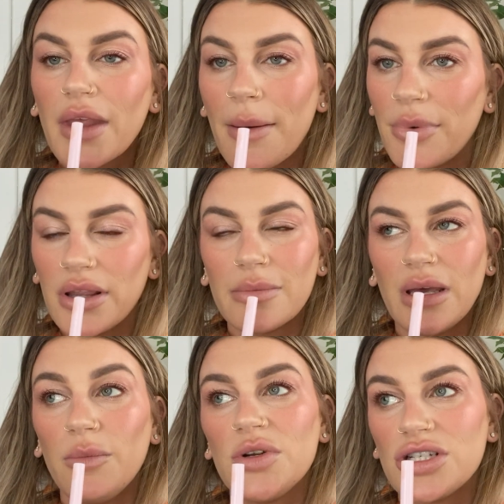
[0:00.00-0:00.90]
and putting them
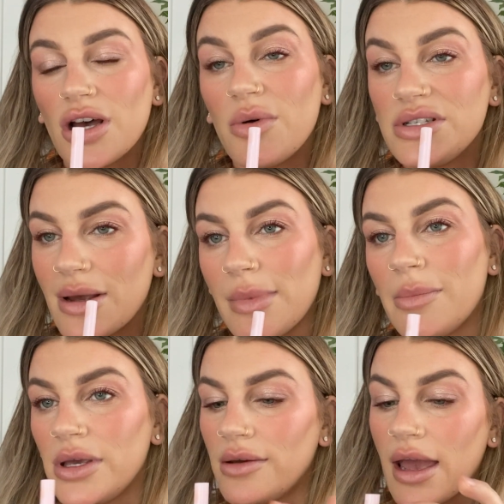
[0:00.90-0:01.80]
in, which is always yummy,
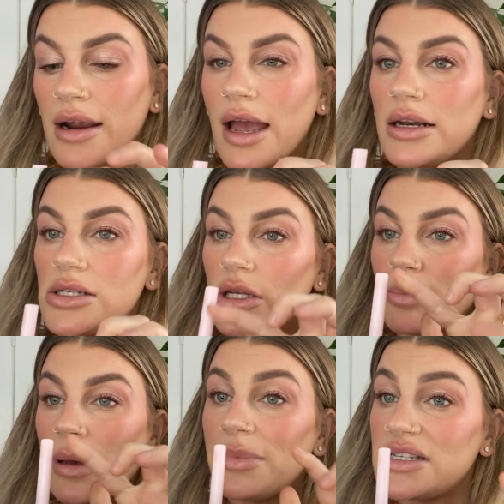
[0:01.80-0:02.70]
but you can kind of
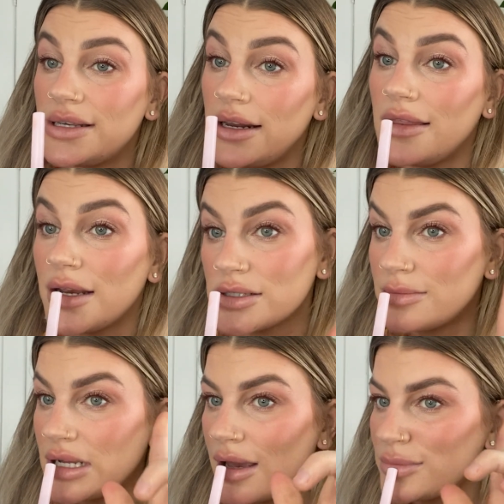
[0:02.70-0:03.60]
slurp up a seed in there
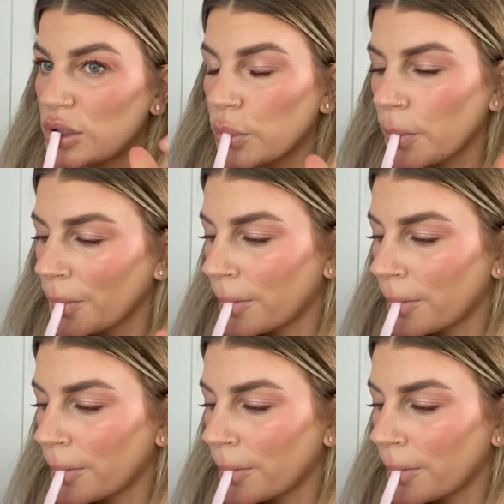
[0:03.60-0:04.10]
sometimes, and